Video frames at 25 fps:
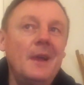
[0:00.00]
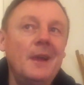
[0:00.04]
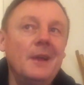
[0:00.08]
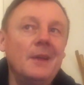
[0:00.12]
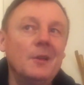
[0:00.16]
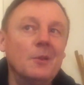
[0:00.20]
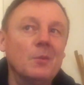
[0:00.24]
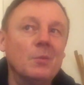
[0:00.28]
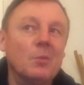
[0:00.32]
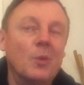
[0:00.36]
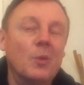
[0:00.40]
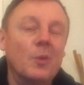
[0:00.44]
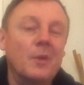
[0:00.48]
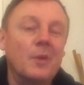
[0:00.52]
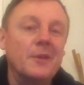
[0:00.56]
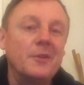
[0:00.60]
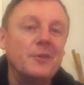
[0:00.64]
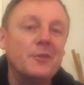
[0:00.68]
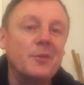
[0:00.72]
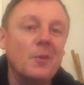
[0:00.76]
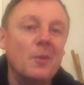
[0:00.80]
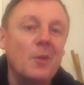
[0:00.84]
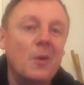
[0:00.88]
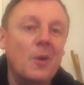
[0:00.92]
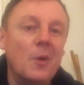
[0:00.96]
you walk
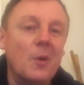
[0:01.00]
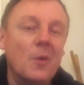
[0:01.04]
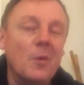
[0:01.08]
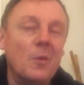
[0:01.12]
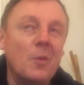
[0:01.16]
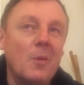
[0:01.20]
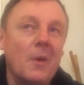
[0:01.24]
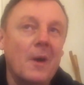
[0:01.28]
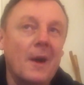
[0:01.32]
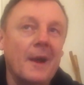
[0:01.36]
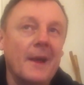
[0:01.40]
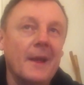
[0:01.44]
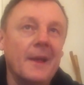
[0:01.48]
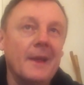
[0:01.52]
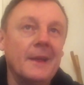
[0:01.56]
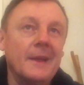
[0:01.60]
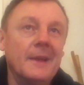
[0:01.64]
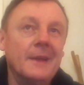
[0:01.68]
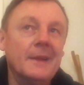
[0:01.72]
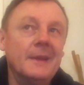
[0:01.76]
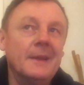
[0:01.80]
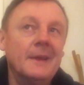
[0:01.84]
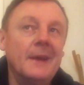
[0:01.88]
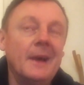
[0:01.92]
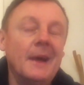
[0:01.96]
into a hallway,
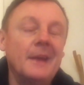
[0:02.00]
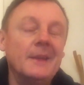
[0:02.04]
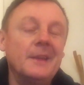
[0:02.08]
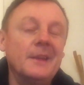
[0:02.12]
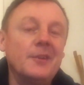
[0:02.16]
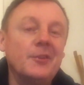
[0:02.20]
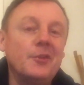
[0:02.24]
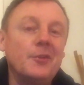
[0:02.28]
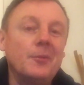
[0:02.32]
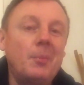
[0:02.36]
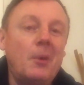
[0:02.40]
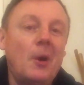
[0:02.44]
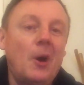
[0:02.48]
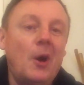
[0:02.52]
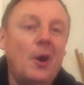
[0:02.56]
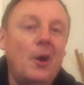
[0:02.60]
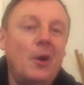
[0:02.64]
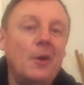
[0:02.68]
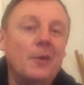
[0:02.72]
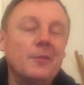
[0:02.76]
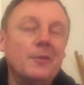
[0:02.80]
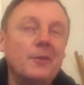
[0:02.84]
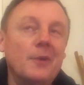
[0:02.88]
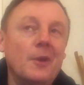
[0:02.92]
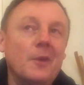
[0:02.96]
and there's a
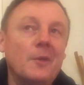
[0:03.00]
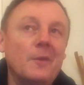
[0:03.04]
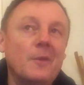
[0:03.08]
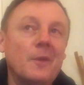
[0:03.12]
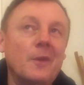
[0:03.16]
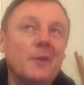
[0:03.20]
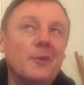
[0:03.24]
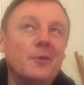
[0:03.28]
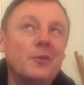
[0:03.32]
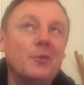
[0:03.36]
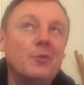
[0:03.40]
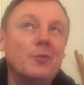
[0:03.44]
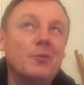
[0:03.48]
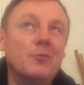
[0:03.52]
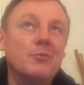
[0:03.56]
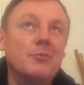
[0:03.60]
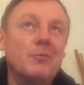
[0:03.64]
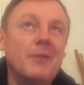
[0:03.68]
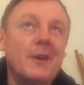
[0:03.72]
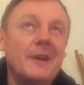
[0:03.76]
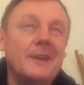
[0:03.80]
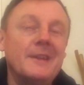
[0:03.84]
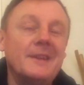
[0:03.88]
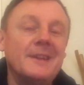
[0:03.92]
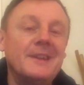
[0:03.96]
part of you that is
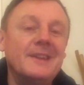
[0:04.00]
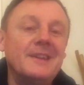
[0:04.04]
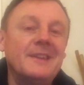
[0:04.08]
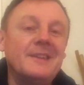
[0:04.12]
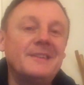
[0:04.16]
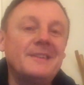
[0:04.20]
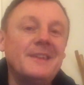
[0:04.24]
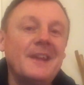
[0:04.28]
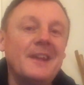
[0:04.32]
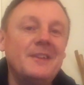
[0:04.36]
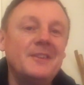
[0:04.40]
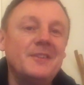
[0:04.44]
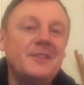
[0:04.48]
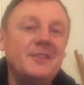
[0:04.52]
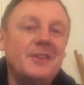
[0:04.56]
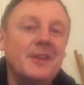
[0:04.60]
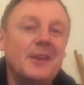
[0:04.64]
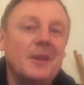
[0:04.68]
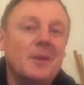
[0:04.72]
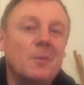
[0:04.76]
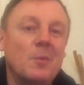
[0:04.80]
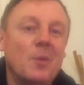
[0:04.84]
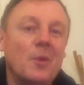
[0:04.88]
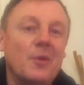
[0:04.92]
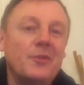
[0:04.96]
already
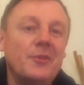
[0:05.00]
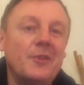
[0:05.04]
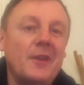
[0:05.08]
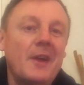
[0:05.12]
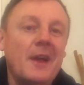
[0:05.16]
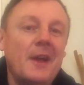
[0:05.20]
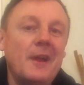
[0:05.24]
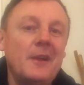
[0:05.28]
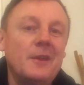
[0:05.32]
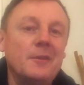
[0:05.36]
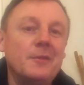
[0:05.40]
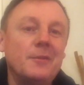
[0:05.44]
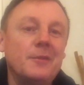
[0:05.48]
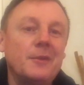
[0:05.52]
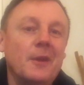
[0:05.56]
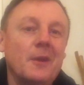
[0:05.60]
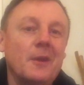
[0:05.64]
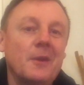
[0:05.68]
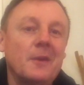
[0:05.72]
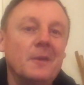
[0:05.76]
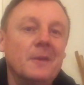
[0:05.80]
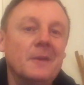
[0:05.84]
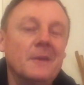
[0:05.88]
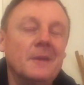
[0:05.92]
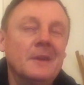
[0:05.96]
sensing what's ahead of
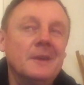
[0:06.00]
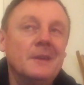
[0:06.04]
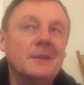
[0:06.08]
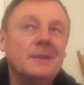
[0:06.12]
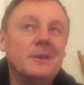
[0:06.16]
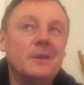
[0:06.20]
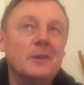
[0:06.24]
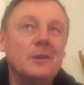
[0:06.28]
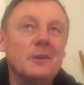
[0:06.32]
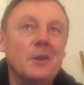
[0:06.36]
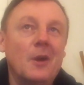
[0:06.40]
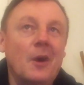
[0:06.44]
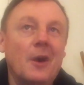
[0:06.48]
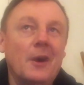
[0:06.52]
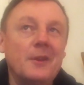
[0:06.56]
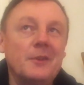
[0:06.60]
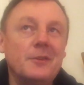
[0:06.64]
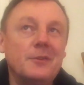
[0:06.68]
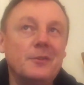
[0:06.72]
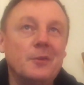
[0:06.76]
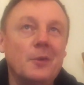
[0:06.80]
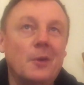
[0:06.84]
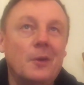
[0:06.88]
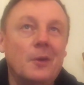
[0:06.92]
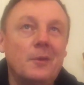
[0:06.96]
you. The
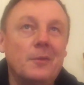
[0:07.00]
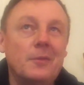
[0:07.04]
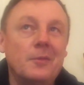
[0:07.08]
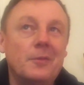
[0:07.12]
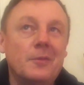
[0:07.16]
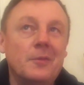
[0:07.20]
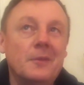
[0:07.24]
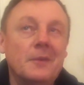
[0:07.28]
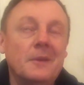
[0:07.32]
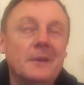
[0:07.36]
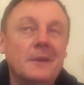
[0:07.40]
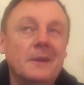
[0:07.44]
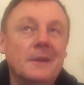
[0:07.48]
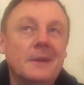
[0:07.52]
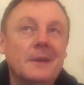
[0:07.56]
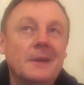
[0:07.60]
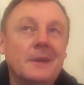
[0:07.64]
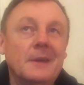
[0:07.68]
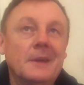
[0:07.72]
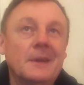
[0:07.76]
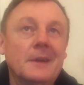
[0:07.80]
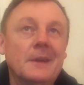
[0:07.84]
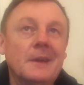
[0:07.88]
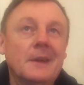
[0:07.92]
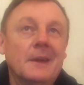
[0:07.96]
light's off.
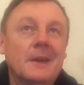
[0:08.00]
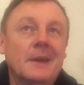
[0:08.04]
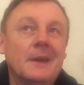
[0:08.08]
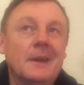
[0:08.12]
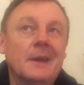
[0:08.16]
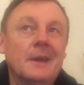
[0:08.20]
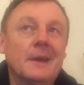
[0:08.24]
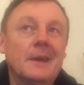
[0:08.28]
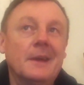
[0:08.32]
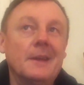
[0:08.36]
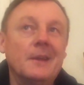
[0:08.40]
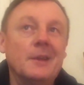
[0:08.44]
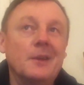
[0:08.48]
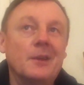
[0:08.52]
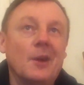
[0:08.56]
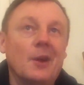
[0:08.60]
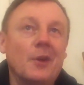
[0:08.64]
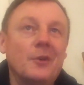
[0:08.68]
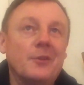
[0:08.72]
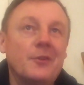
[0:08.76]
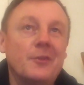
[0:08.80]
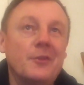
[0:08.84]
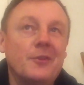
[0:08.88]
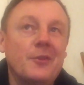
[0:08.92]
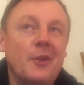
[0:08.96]
You
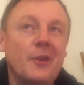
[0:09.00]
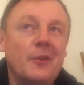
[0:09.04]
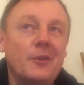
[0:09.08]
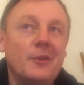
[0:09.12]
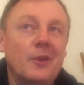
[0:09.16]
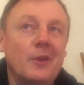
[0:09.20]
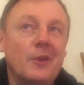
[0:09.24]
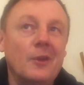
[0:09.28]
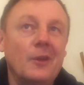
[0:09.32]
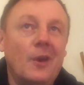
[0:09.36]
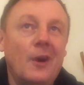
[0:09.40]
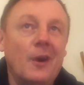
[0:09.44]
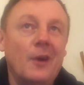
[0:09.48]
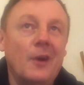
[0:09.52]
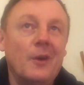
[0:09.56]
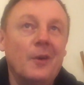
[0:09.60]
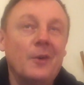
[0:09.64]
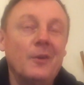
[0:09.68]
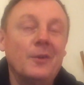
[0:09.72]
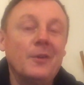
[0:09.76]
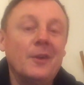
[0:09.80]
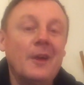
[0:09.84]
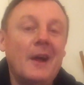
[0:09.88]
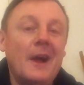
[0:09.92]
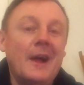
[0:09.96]
go to turn the light
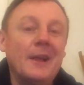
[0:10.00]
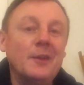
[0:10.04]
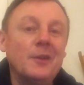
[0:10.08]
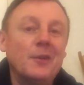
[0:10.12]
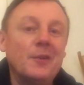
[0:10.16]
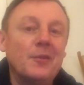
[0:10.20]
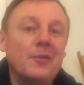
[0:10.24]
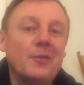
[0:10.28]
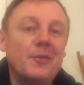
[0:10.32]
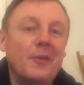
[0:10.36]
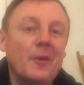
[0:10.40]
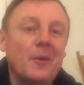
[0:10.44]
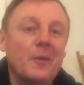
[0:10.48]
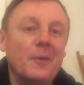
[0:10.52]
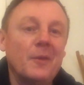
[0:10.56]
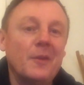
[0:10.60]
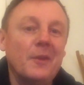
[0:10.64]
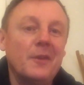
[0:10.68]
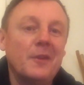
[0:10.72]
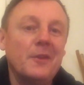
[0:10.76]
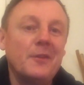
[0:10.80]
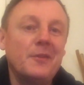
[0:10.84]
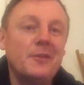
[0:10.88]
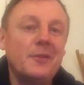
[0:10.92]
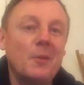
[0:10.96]
on and you feel
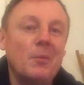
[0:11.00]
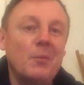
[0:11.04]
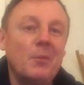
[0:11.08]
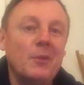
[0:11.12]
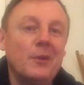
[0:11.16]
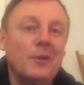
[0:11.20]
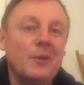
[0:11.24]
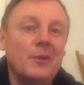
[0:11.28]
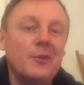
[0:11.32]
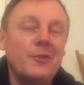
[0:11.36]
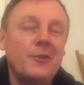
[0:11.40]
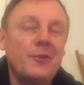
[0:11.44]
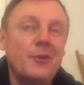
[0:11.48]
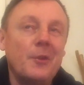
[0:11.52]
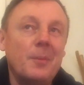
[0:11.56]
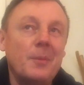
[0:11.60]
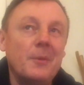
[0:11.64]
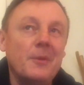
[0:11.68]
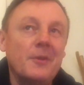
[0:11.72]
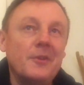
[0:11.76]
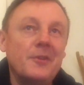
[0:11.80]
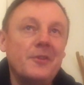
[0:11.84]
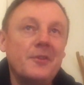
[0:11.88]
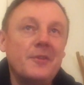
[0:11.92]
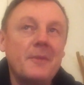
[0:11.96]
that there's someone at the top
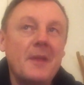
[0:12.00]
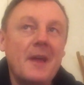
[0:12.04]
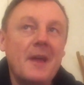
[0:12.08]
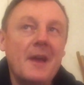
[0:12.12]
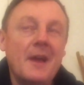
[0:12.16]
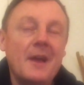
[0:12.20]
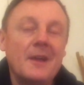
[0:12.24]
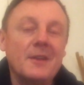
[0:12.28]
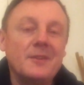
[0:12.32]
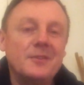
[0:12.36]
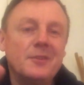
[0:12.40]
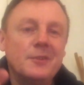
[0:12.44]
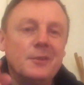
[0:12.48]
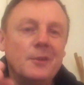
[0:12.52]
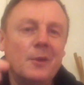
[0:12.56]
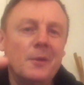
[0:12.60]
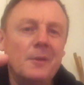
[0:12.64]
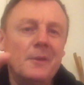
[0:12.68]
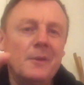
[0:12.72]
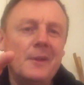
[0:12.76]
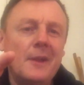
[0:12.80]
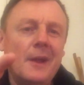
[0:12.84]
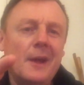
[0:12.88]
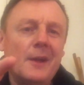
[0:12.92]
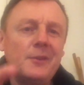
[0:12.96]
of the stairs, you know,
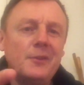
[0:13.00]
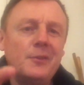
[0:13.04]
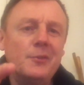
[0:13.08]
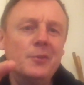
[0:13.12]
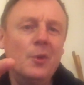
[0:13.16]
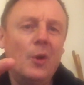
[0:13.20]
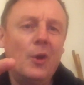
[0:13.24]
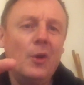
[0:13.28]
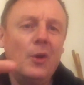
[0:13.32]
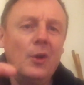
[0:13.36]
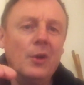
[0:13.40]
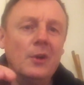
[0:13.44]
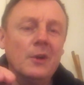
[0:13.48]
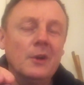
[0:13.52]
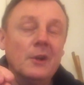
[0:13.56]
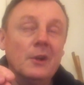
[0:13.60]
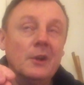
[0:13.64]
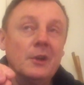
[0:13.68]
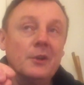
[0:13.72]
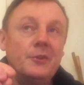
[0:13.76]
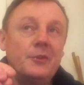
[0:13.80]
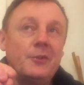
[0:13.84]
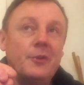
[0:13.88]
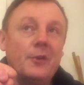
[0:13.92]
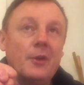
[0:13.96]
and that's not
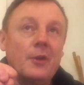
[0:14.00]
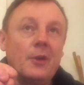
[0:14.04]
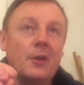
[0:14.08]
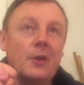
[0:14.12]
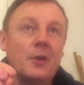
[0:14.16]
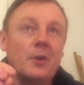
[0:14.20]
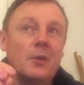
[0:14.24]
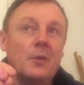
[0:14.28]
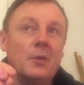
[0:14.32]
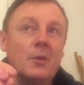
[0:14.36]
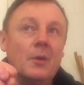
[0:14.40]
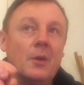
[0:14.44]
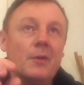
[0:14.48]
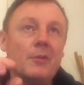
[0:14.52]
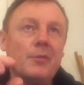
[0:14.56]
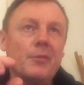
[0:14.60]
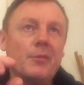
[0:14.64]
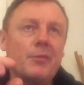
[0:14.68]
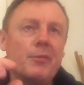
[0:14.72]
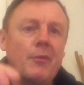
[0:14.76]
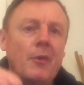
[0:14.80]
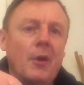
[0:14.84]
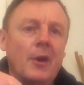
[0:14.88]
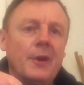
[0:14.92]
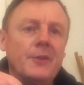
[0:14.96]
to
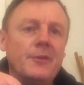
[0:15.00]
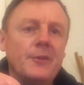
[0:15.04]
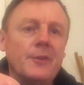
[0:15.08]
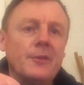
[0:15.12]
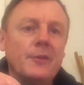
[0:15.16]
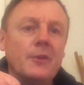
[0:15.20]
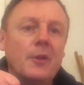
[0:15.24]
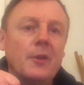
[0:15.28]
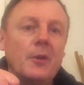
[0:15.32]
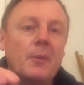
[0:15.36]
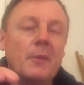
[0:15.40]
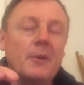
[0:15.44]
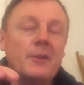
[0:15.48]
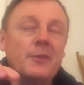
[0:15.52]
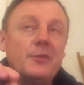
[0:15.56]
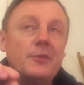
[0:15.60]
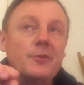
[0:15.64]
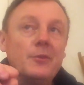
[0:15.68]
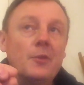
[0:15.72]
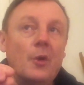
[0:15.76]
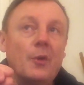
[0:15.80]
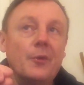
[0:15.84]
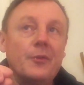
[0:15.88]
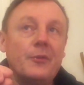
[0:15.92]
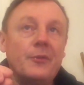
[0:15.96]
frighten you. It's
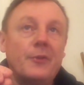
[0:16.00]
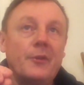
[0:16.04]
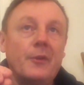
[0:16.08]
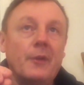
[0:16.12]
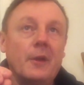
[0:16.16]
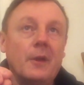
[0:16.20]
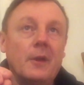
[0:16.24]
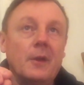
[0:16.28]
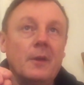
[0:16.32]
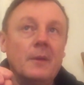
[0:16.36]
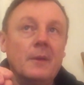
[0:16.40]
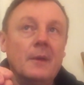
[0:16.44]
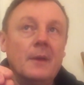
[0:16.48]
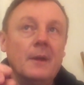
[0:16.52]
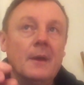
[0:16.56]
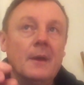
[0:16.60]
not to